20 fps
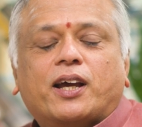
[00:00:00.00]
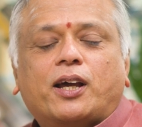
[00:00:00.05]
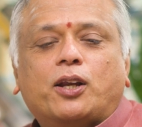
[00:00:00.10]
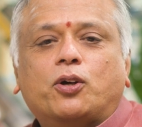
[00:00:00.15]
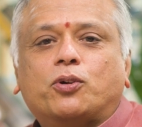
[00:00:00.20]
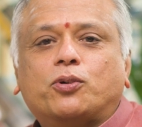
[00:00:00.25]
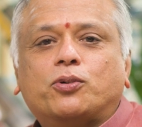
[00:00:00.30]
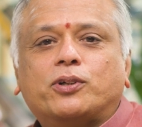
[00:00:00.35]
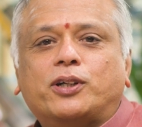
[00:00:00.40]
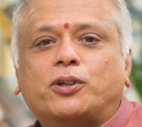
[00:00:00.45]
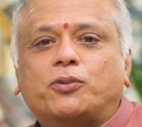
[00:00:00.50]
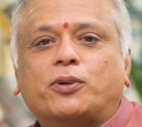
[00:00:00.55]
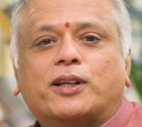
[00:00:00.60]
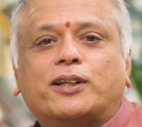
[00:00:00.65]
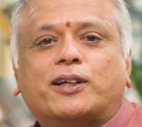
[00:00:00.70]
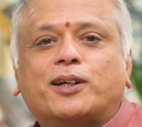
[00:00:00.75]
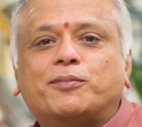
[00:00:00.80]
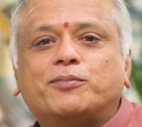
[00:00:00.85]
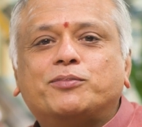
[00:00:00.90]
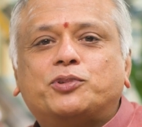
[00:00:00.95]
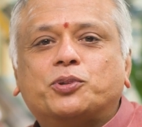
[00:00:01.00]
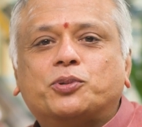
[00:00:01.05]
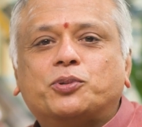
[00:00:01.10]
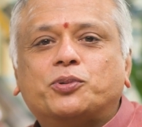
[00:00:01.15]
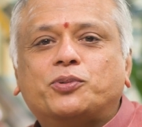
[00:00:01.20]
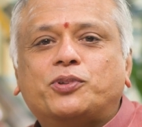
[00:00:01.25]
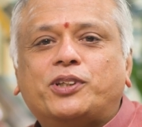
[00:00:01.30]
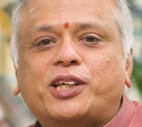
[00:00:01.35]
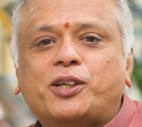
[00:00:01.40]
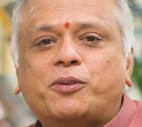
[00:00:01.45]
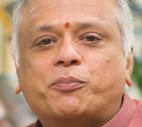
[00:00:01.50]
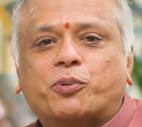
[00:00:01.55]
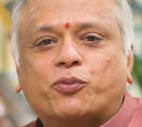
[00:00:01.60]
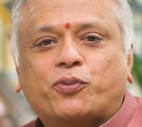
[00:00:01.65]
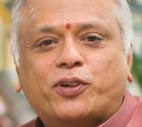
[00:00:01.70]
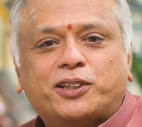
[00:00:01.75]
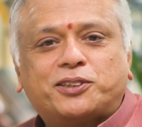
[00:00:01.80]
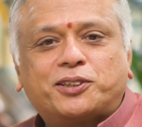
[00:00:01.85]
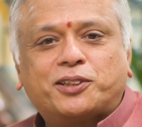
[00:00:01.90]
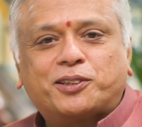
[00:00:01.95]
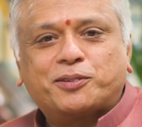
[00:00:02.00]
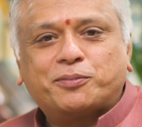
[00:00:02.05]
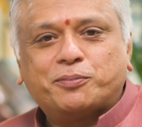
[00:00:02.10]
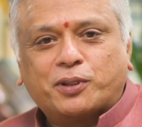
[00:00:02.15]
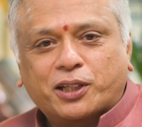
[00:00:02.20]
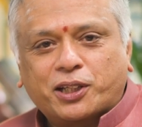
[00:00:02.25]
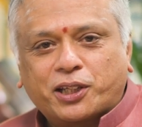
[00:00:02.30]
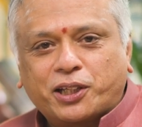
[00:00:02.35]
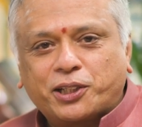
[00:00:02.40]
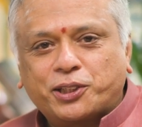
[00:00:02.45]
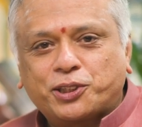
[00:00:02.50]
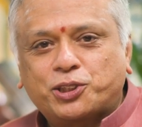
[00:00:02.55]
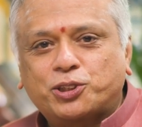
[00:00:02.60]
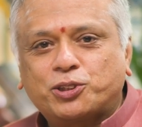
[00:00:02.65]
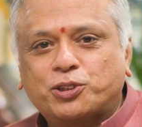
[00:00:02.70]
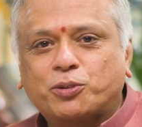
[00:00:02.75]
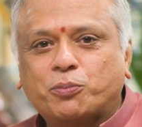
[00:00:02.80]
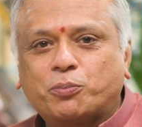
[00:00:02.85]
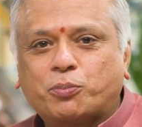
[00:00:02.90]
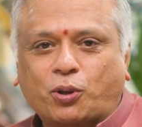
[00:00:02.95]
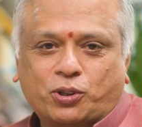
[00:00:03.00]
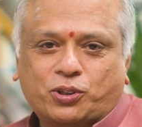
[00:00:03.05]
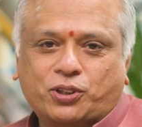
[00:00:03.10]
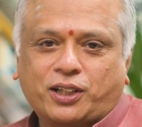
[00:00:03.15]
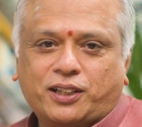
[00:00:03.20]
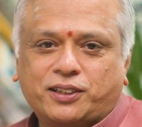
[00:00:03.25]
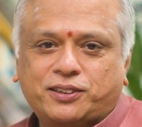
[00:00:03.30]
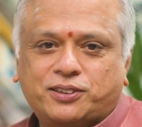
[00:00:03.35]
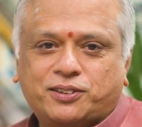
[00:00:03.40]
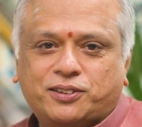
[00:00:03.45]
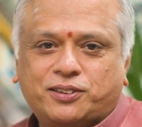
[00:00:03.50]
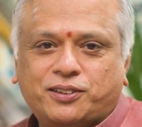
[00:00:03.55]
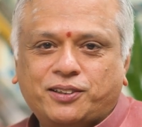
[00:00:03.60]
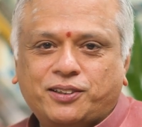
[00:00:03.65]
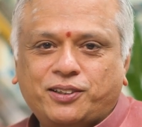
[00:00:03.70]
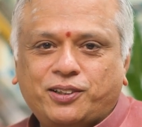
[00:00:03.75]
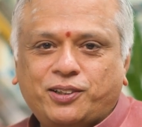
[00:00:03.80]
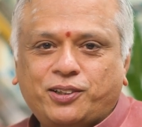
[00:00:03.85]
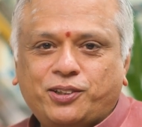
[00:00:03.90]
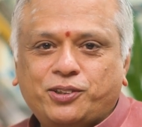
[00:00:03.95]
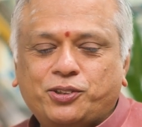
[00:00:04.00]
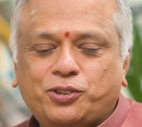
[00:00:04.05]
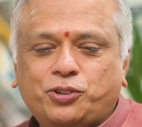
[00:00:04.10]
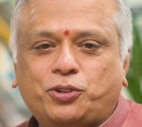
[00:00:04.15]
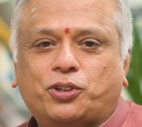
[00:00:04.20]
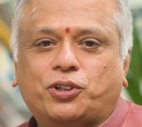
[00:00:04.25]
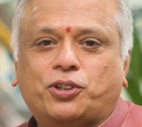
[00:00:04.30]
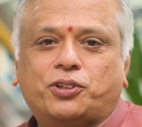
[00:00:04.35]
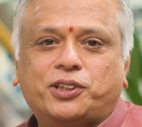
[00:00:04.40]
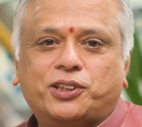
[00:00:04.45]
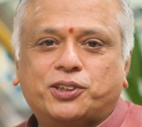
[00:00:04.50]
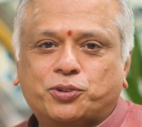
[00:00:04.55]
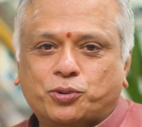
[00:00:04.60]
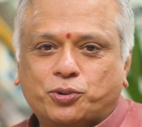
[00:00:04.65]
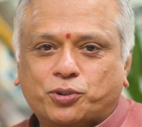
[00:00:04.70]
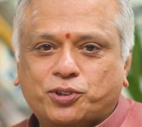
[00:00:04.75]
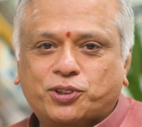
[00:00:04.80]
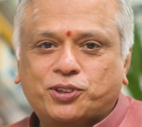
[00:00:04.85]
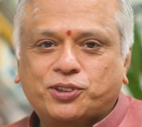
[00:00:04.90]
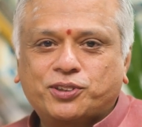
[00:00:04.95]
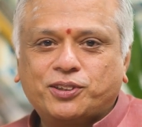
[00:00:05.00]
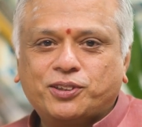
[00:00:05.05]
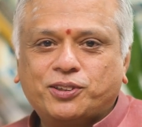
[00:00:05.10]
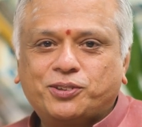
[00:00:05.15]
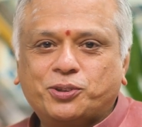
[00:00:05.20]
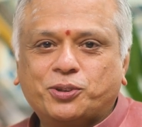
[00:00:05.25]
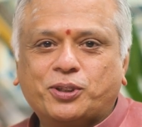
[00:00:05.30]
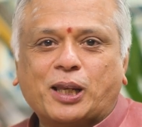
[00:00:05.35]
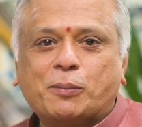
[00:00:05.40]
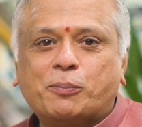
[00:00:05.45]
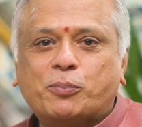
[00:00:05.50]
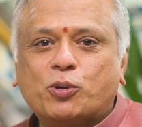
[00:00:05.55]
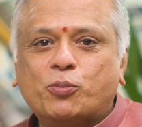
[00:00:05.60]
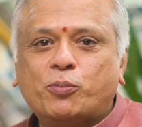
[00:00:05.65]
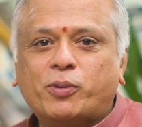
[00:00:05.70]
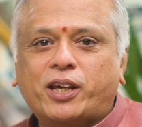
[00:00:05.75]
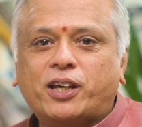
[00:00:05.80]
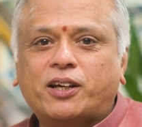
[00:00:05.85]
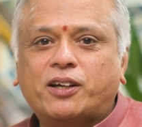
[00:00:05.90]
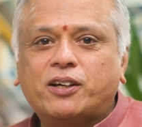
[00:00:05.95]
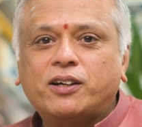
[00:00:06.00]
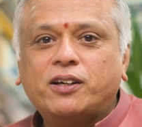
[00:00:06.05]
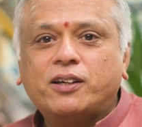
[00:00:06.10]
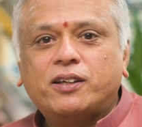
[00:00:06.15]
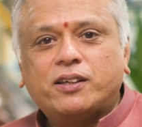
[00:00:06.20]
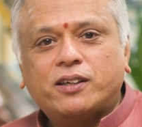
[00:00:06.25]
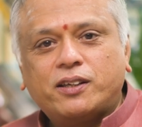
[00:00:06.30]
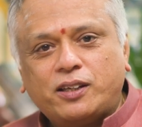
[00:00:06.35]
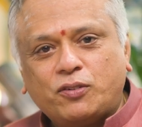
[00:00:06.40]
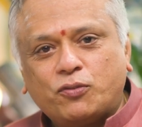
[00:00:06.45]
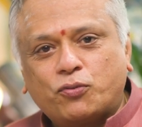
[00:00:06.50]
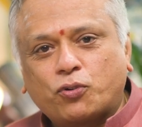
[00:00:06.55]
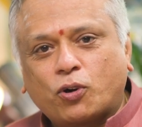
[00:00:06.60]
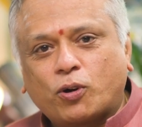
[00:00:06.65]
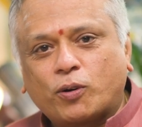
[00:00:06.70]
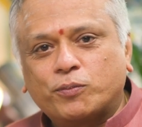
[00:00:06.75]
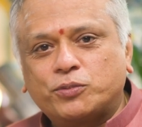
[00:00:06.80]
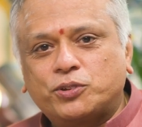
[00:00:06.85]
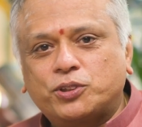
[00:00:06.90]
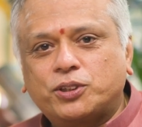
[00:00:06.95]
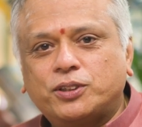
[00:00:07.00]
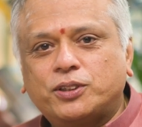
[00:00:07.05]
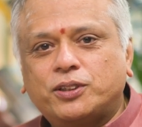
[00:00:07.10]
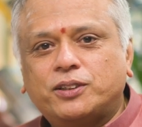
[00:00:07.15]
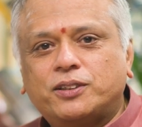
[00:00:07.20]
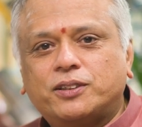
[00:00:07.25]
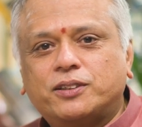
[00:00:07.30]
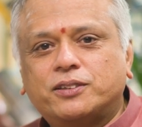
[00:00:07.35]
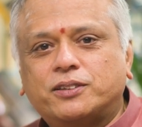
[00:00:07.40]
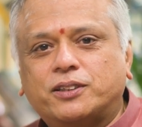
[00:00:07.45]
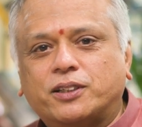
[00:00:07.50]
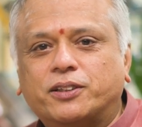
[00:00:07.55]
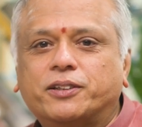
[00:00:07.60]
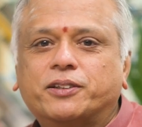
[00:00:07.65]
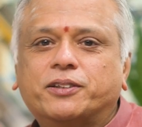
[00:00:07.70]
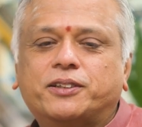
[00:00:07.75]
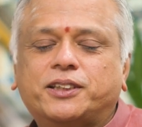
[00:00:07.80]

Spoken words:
Hello and welcome to the Professor Mahesh podcast, your resource to help you make informed career